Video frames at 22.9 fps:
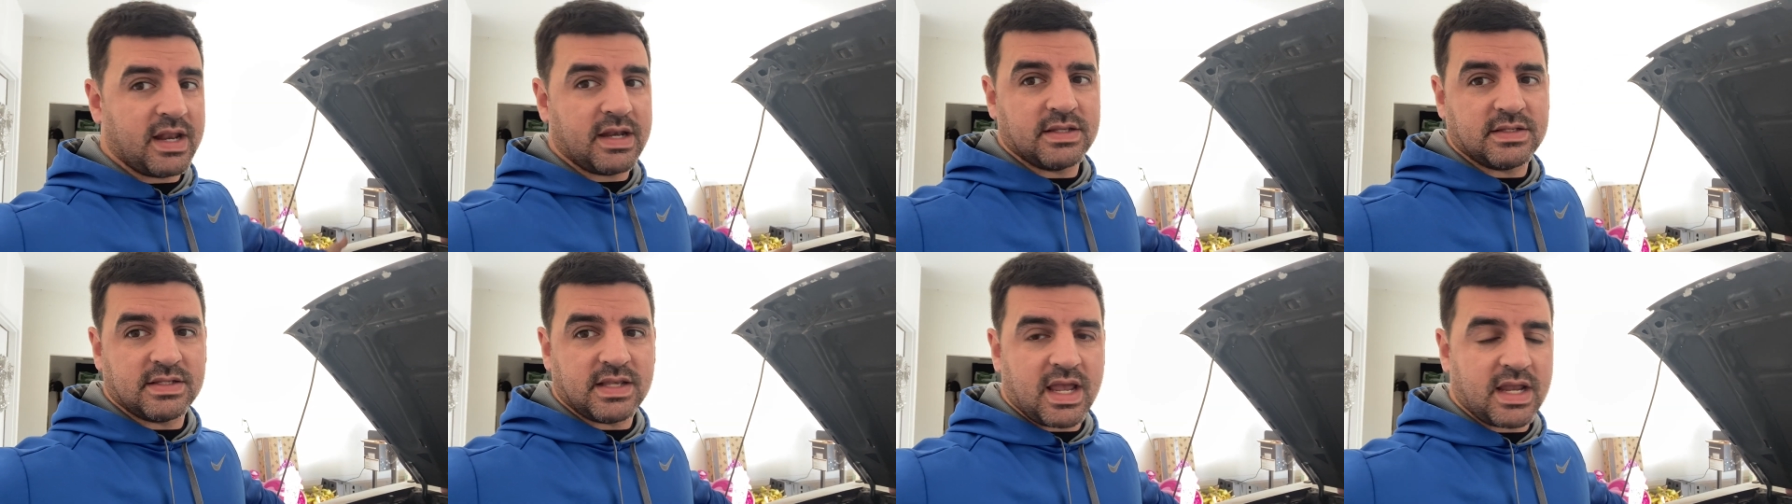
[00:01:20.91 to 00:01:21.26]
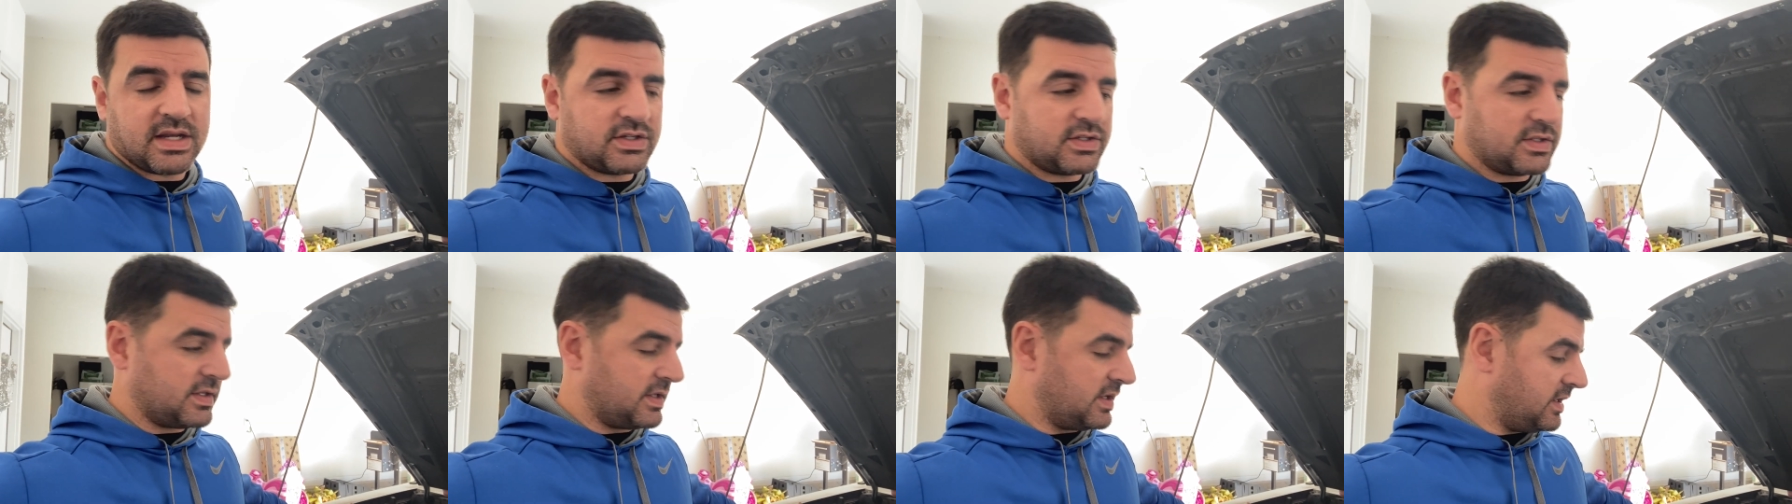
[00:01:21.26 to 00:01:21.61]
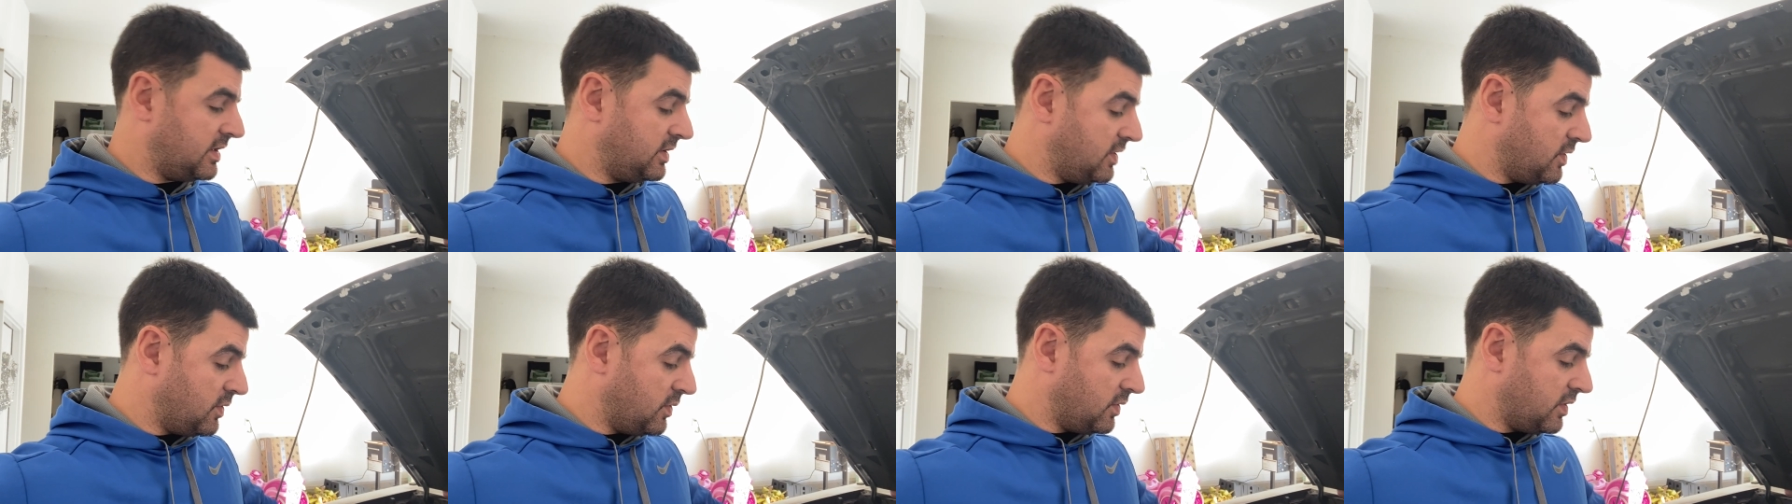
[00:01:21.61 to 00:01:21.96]
is actually
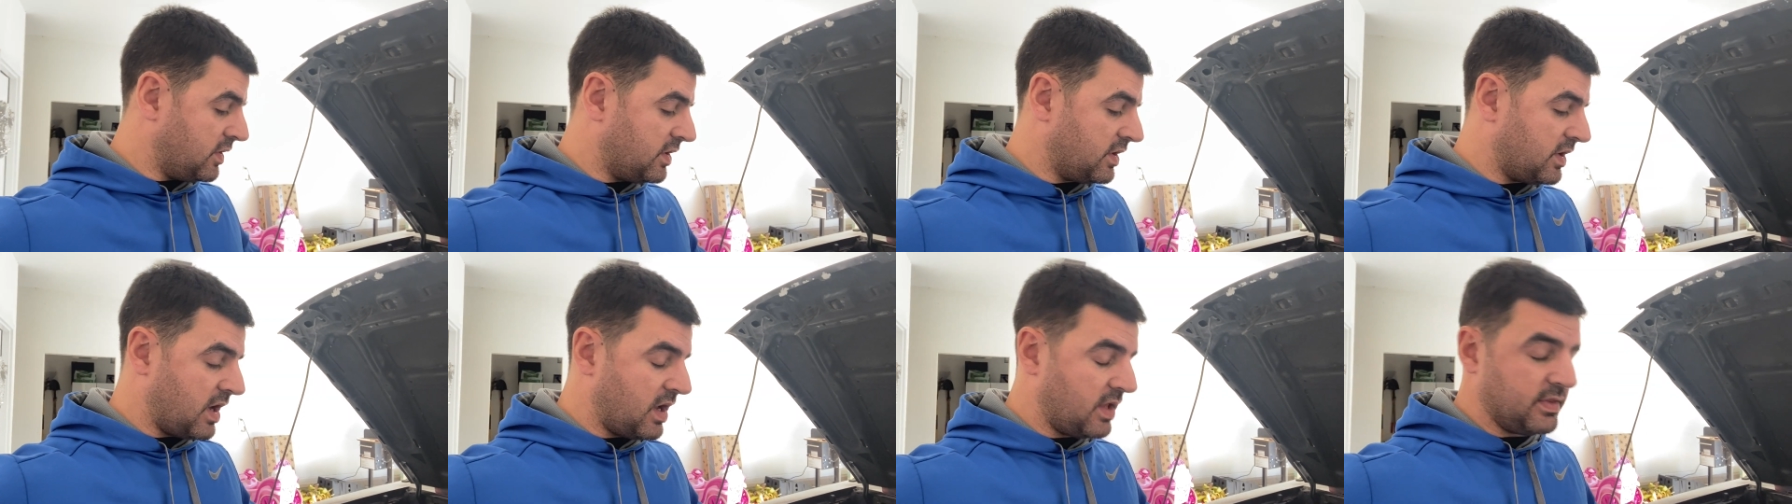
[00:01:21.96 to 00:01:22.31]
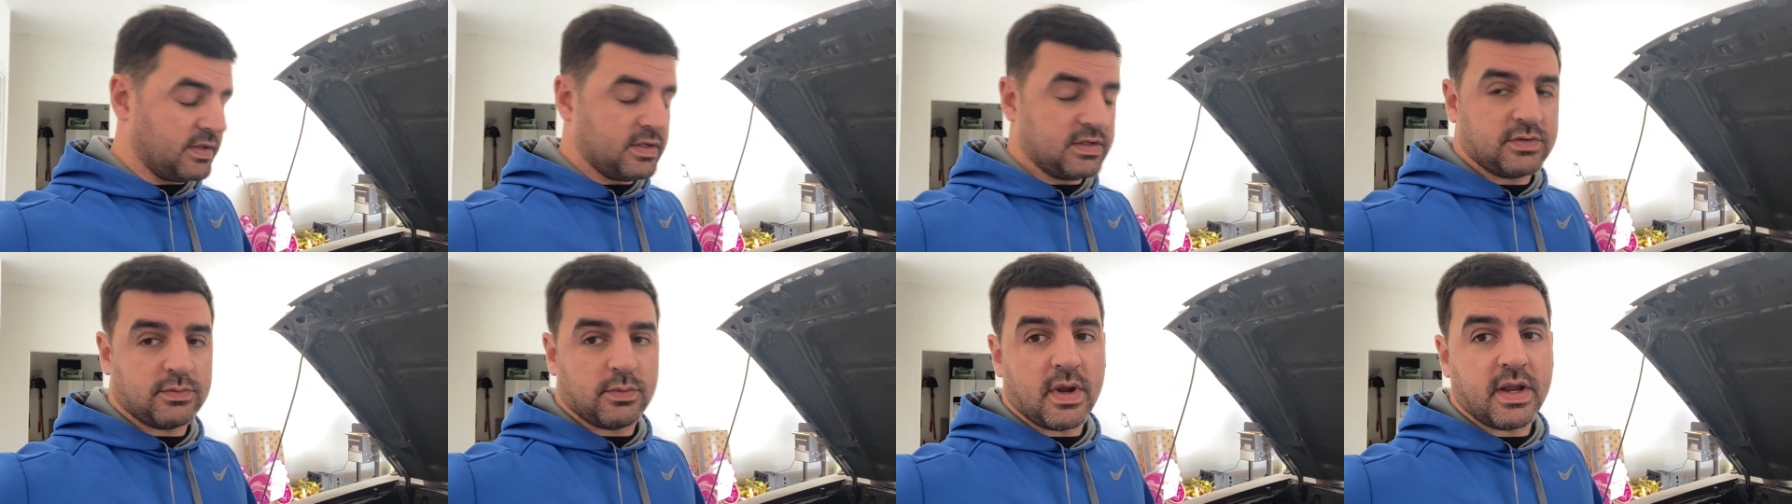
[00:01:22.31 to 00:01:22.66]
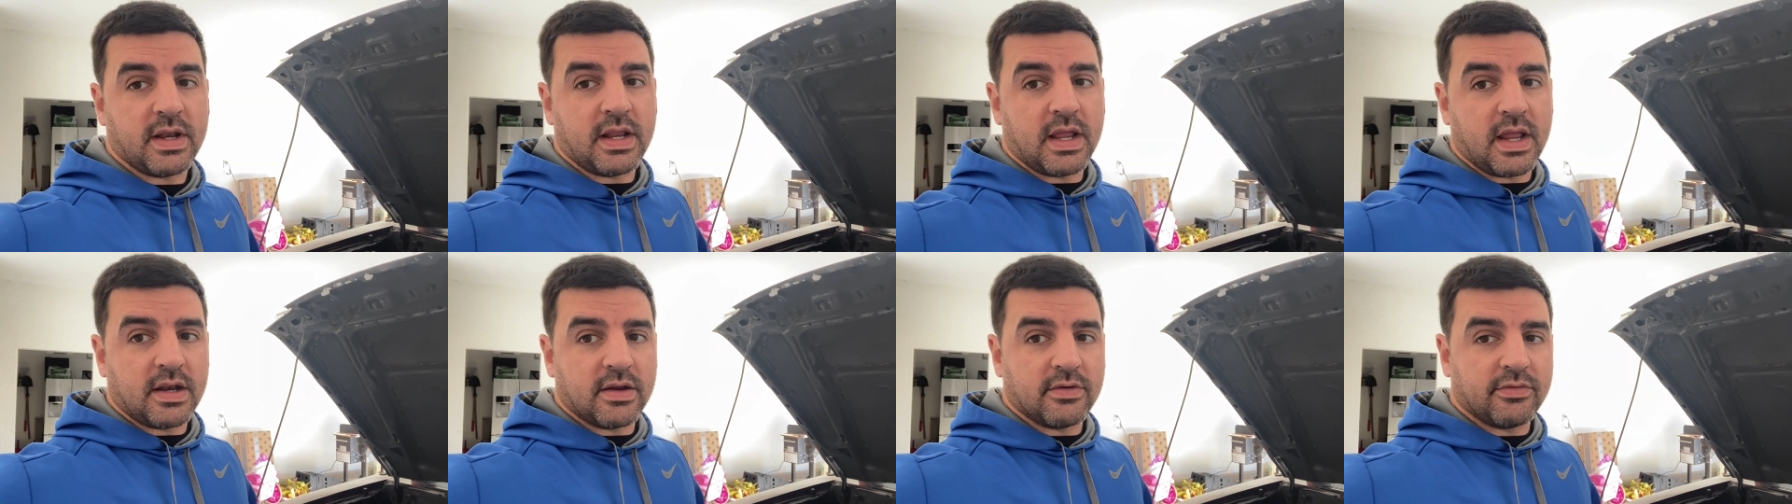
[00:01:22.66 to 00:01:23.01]
no good on this
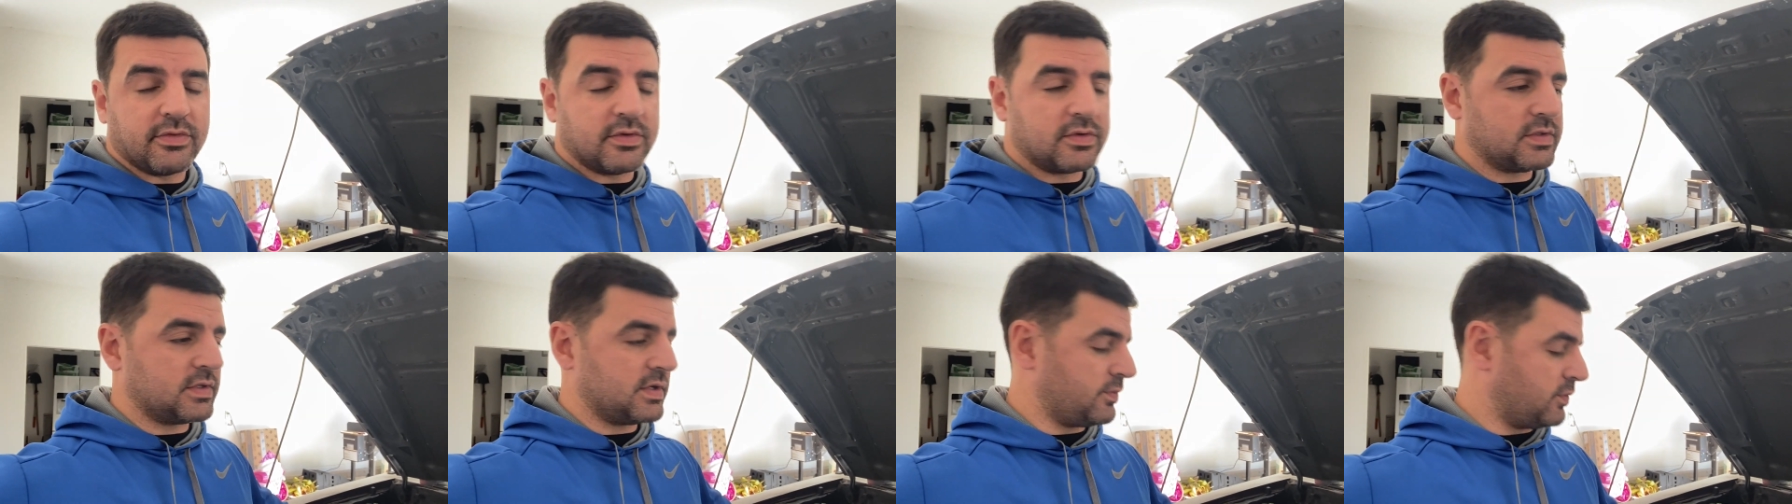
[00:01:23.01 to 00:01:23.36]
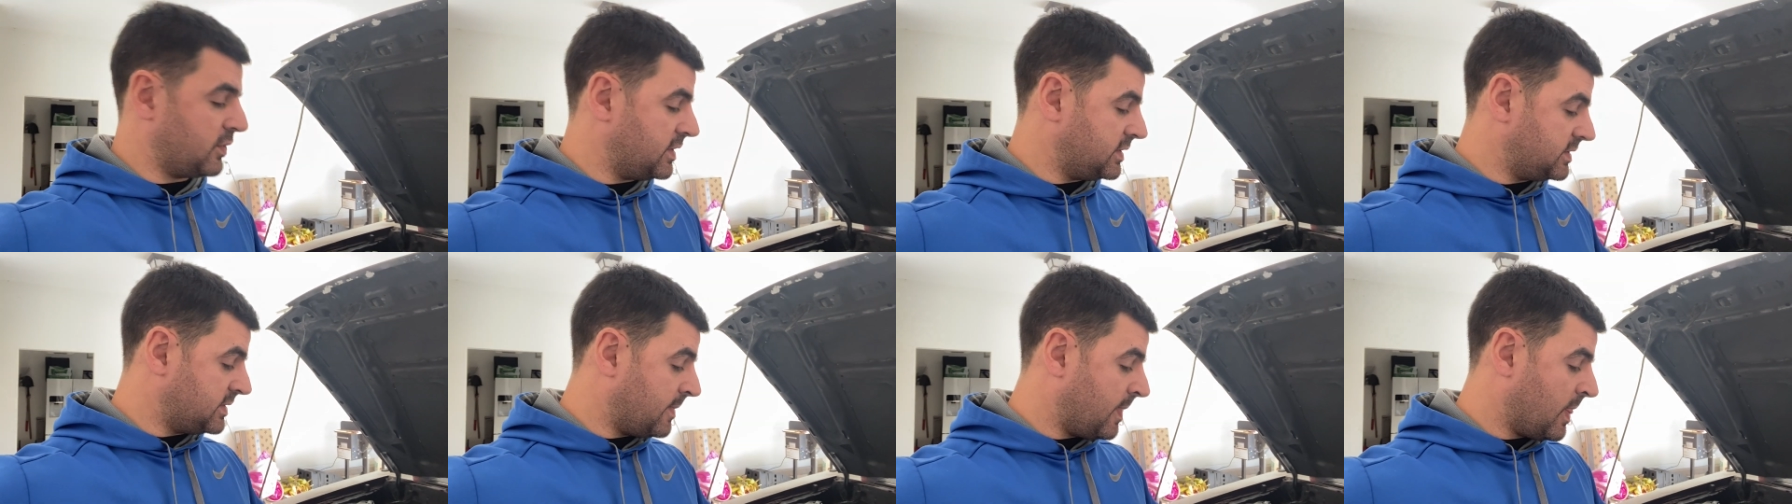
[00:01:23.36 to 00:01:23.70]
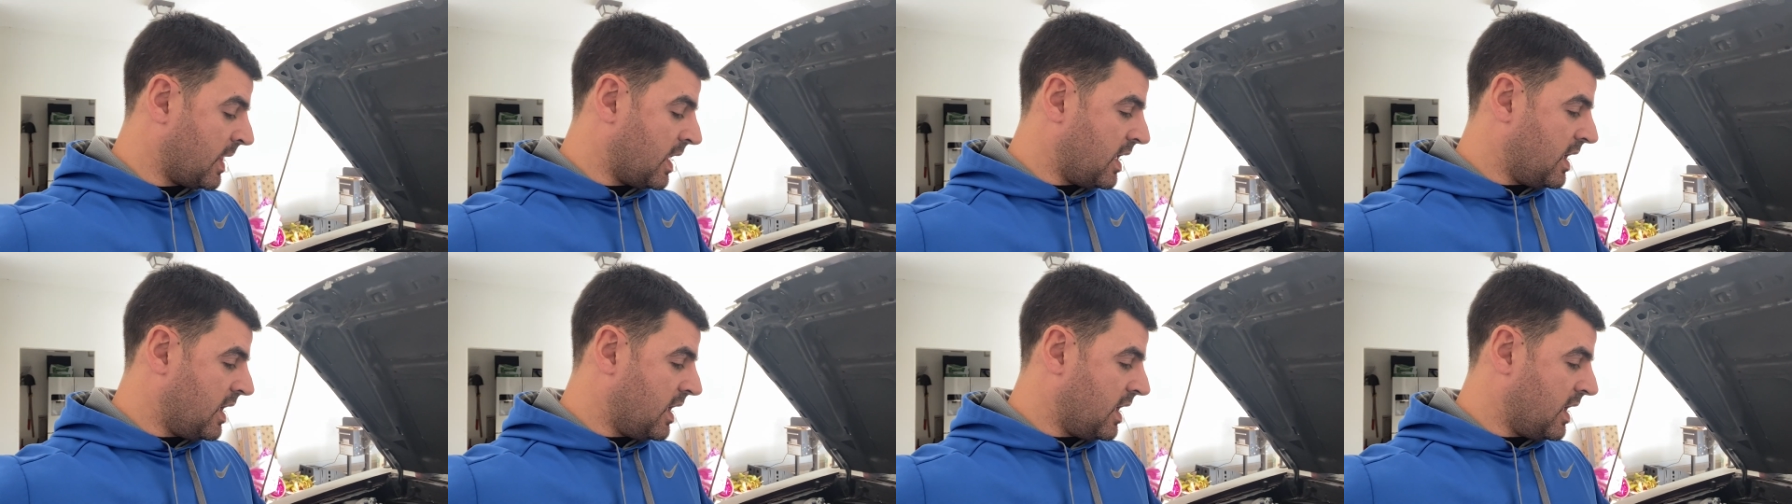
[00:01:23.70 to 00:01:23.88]
radiator for some reason.